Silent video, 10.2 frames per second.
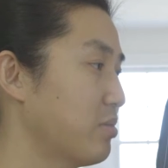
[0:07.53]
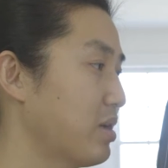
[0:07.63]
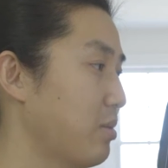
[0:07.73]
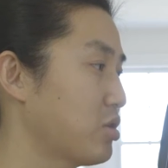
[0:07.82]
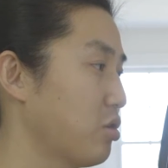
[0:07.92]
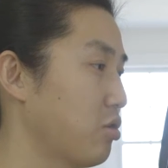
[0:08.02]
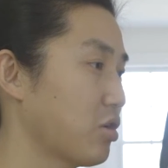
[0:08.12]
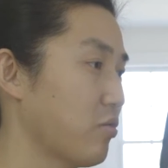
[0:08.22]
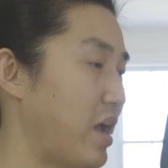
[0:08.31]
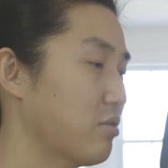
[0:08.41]
to be able to
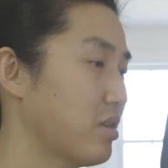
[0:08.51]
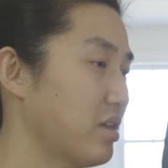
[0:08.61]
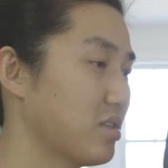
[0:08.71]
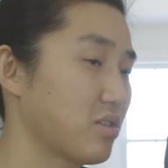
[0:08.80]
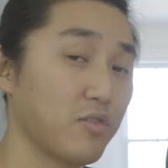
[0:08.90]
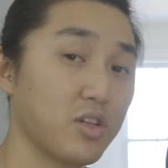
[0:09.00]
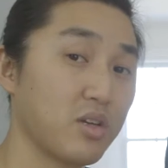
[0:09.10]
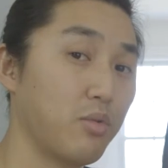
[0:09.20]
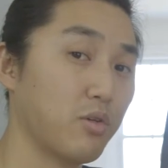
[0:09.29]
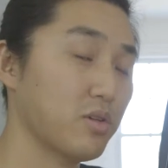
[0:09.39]
look around things is really
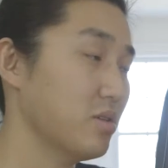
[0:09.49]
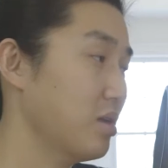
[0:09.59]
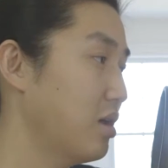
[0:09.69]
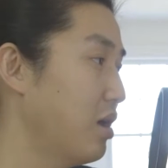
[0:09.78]
important.